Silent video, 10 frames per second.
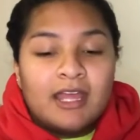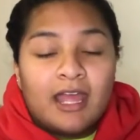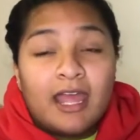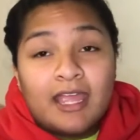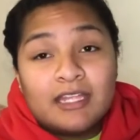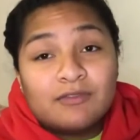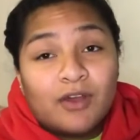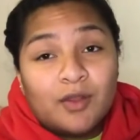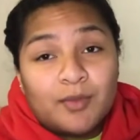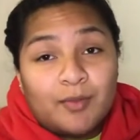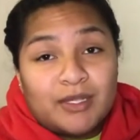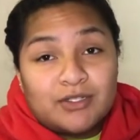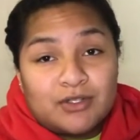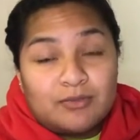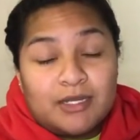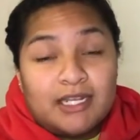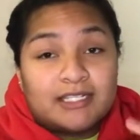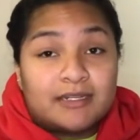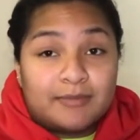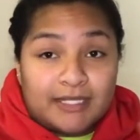And follow me on my social media. It's
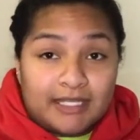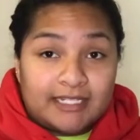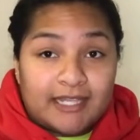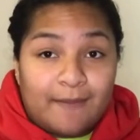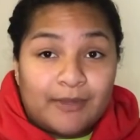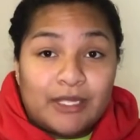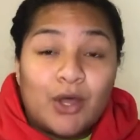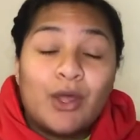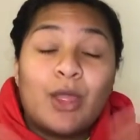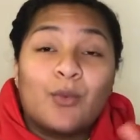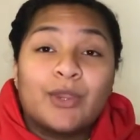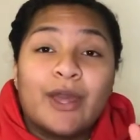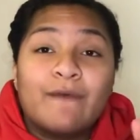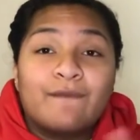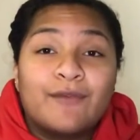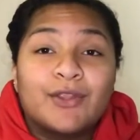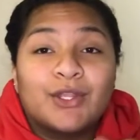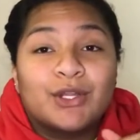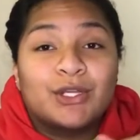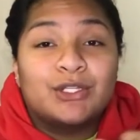going to be linked down below. And without
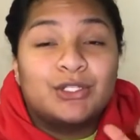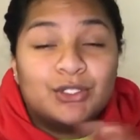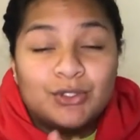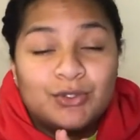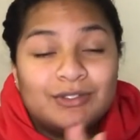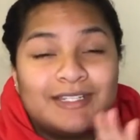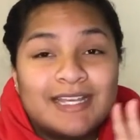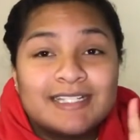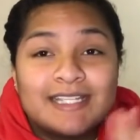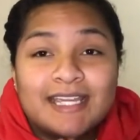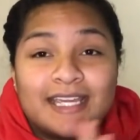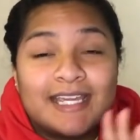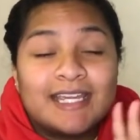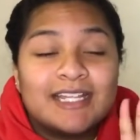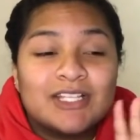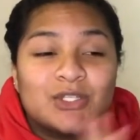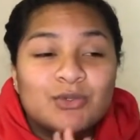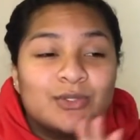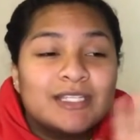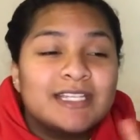further ado, let's get
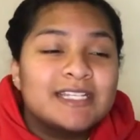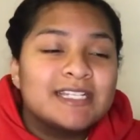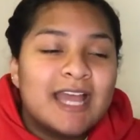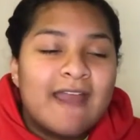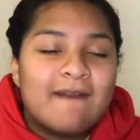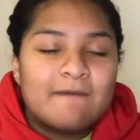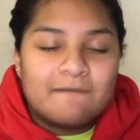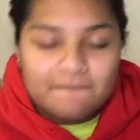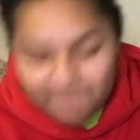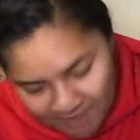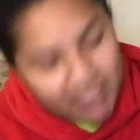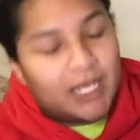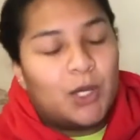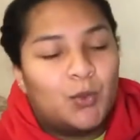into this video.